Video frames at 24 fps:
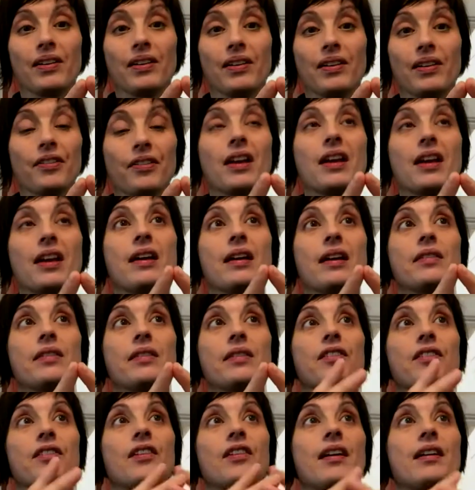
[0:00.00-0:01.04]
Is
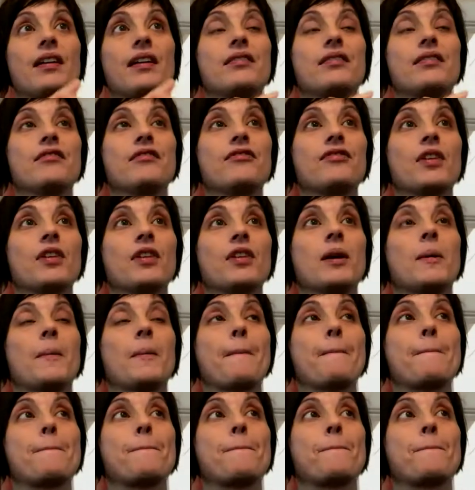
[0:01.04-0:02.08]
this kind of
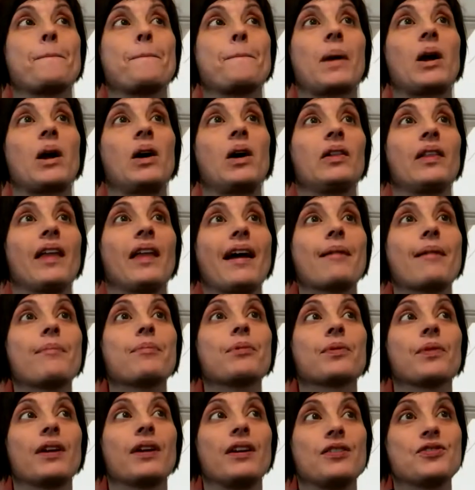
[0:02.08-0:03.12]

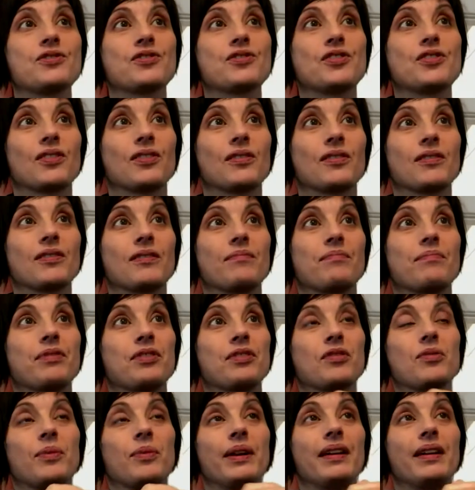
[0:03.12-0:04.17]
collaboration
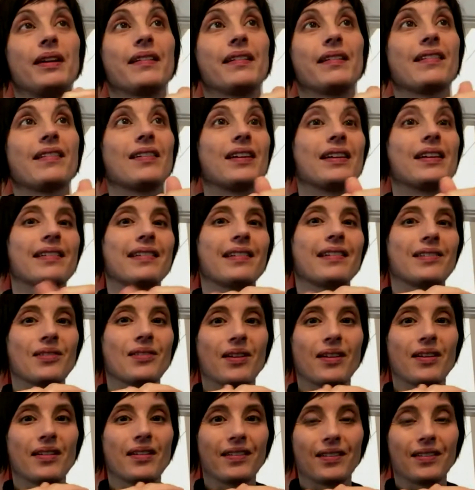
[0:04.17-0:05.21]
between science and
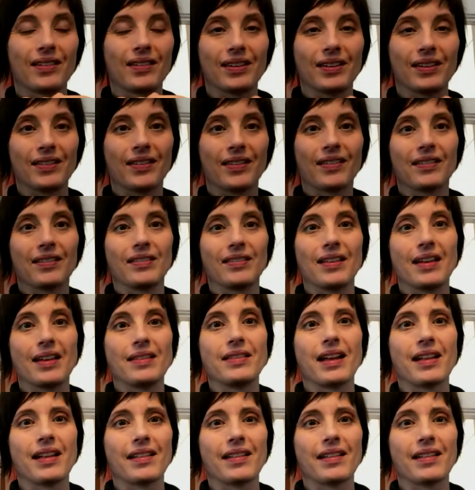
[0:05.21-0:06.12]
non-science, and